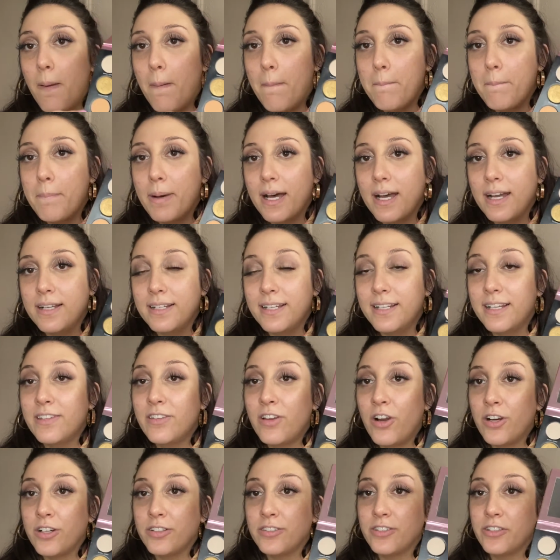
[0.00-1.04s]
But it is
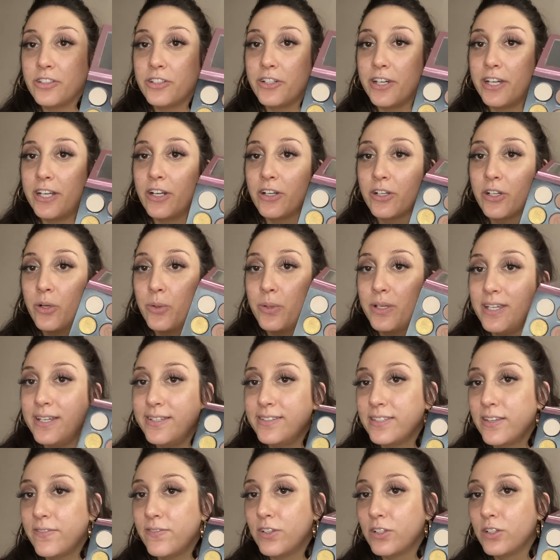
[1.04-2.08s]
hard to create a
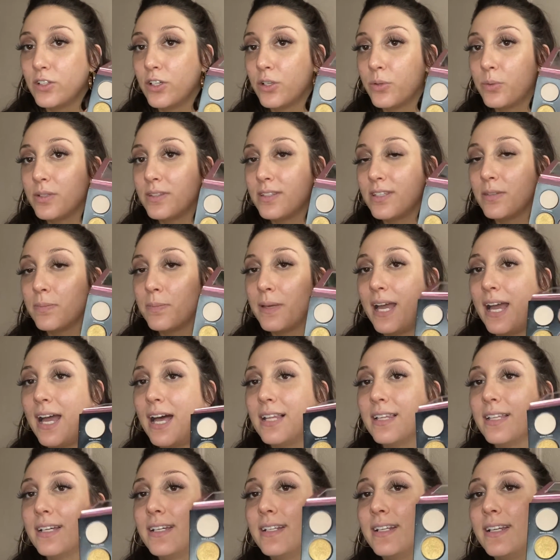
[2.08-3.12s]
cohesive look with this
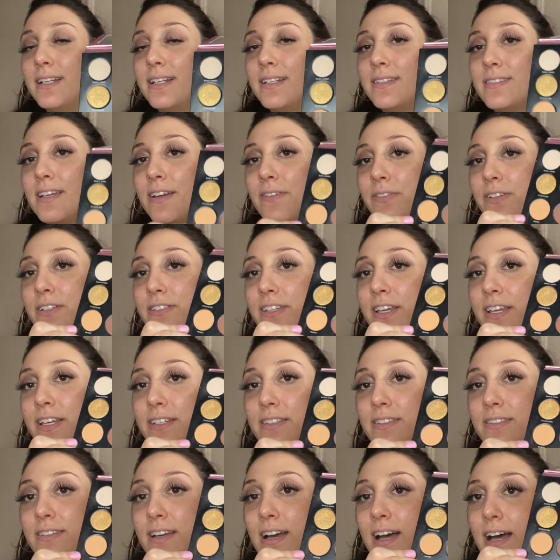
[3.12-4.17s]
palette, and it definitely
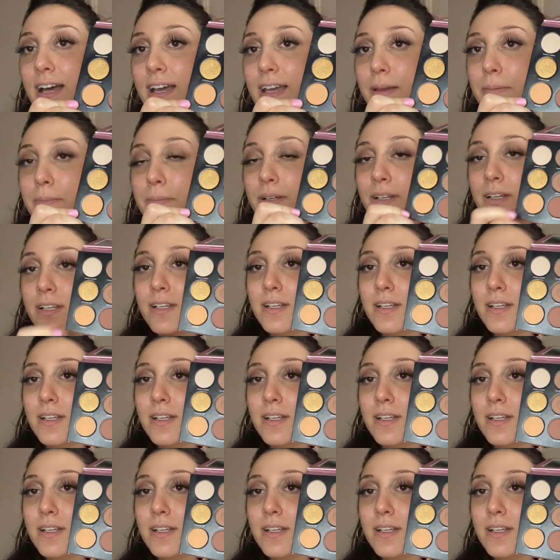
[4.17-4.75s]
takes time